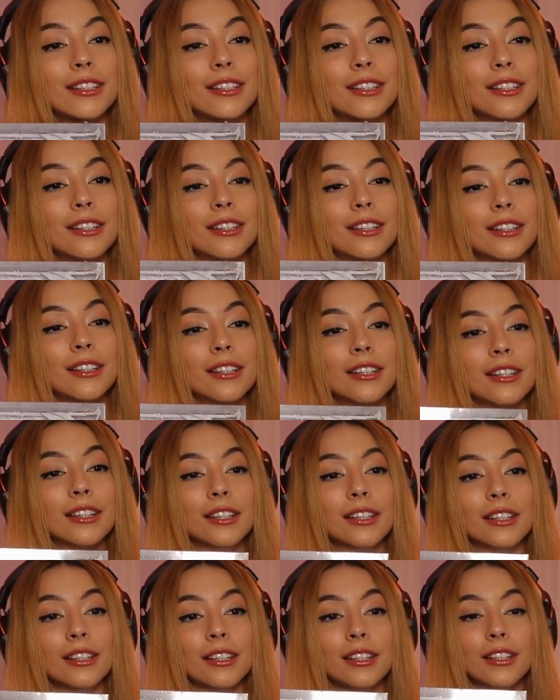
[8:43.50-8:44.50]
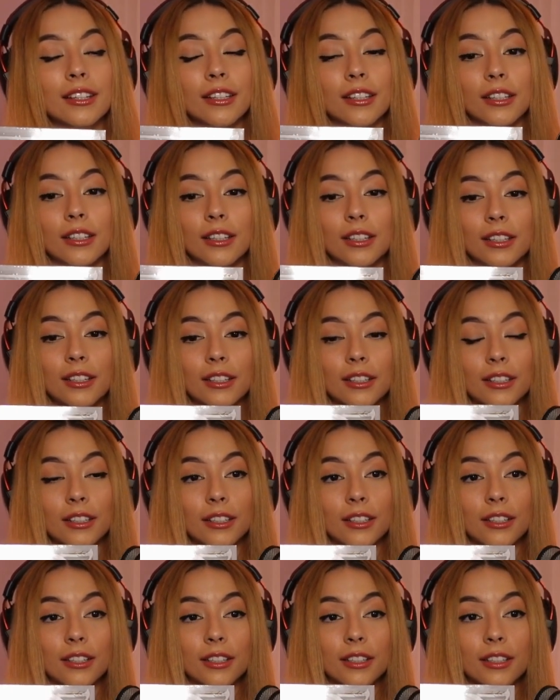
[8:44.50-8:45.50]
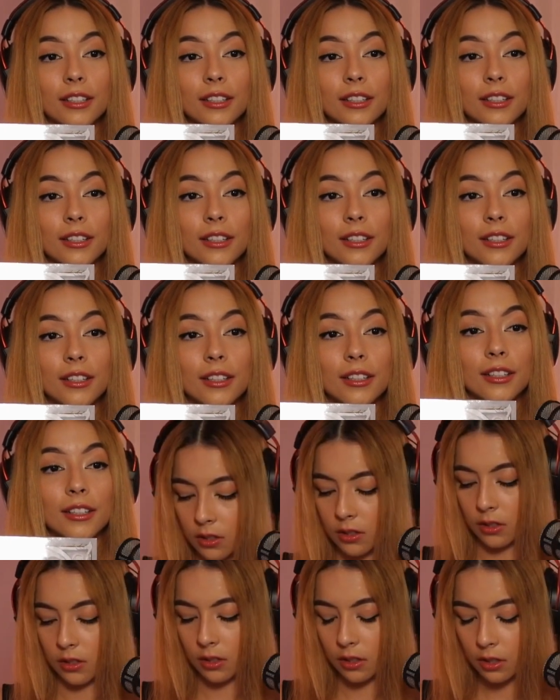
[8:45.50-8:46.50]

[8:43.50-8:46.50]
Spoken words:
Nothing is said.